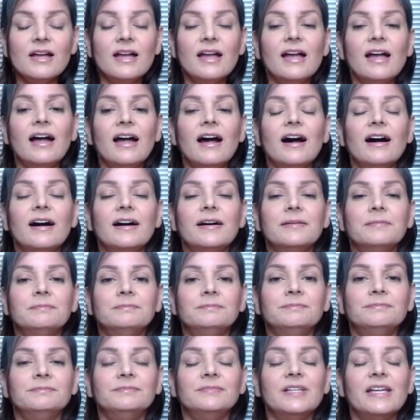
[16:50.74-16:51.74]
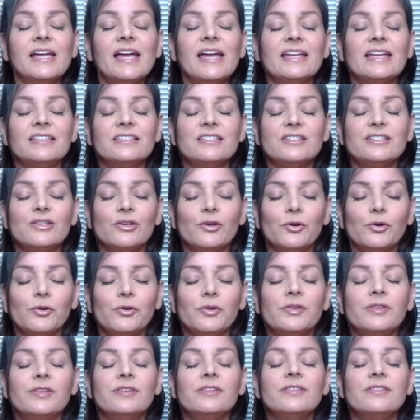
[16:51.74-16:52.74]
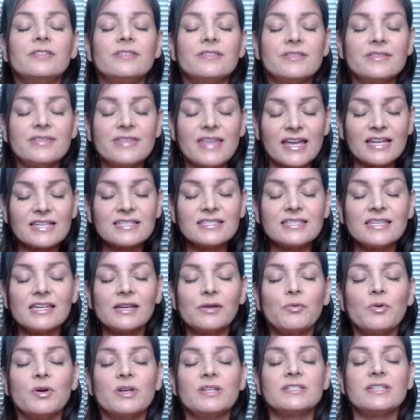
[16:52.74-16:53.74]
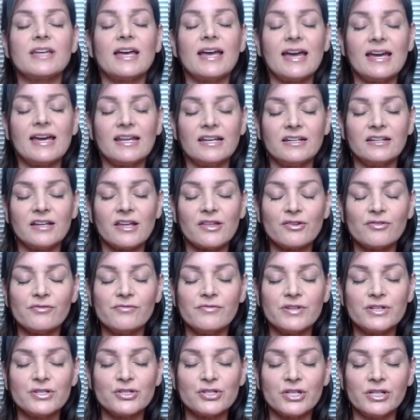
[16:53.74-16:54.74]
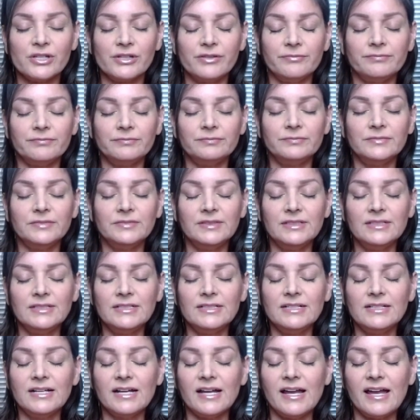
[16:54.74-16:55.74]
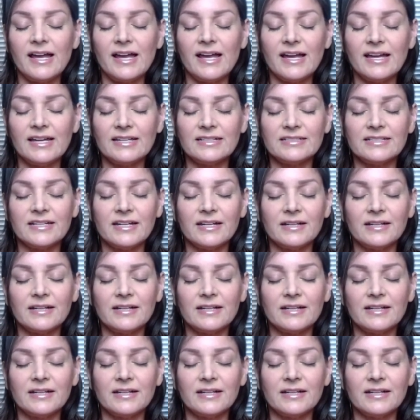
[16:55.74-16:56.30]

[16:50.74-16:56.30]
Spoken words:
And so next thing was I had another vision, and